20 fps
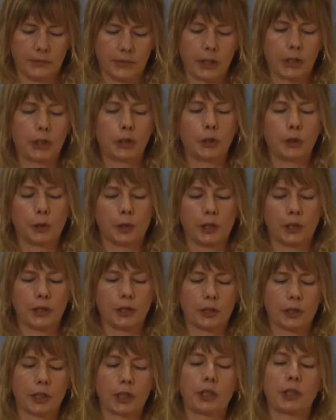The cure
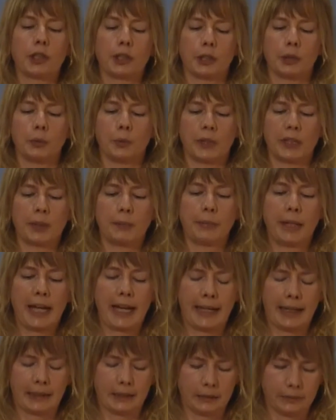took the good with the
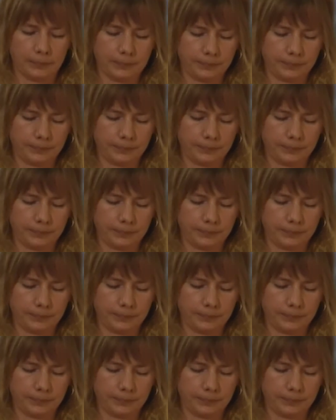bad.